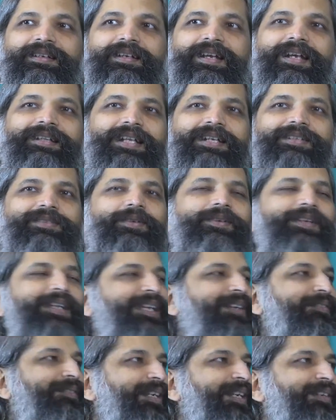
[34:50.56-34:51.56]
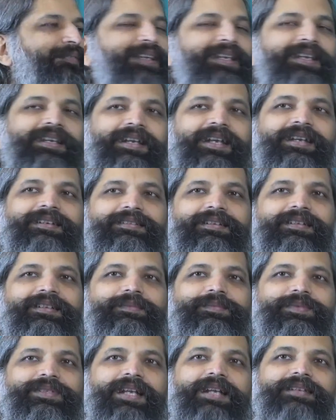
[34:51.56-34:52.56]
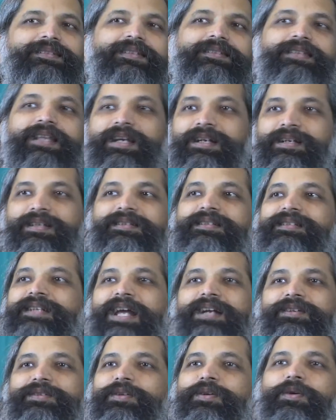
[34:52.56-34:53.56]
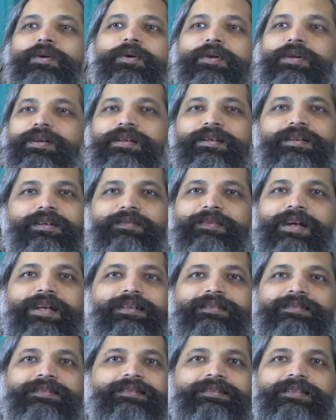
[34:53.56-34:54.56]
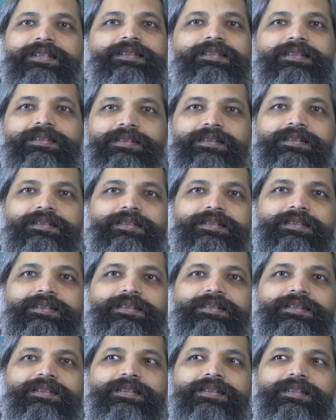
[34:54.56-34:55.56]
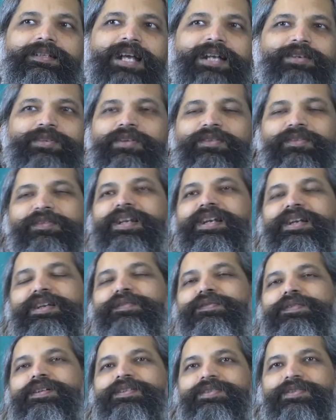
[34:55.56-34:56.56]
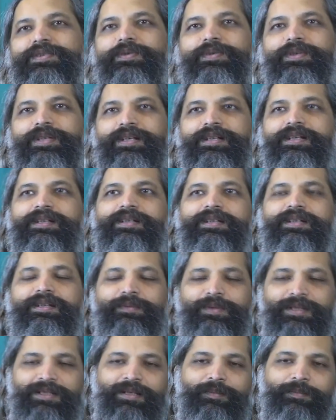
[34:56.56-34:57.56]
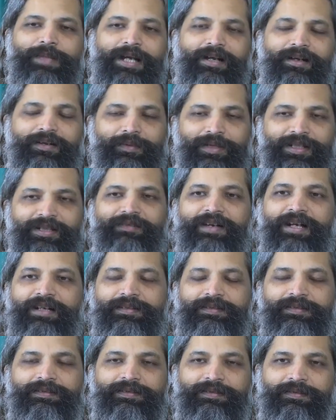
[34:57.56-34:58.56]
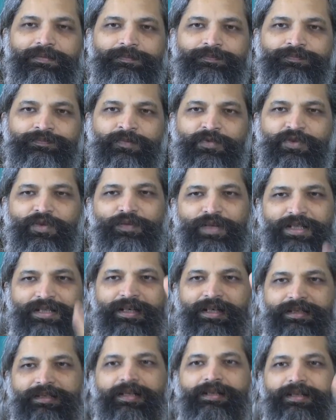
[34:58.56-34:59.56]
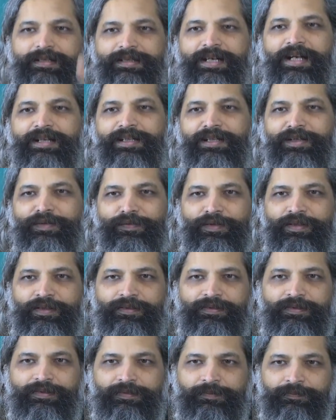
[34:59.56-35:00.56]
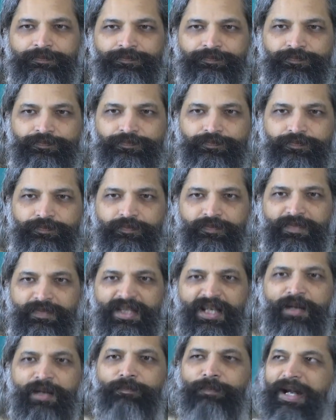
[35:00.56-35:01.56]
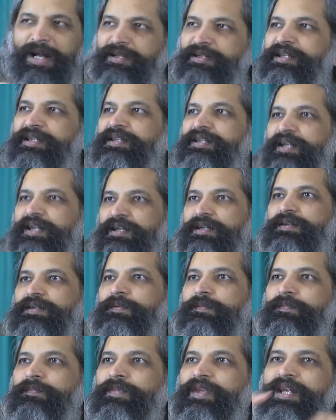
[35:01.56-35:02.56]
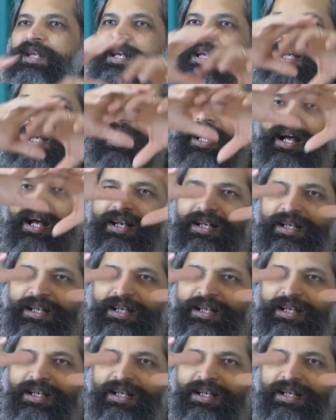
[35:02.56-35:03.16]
and that's only given in very rare circumstances, and it doesn't act on all viruses either. And you have a very different story with the virus. So first, let's understand the difference. Bacteria are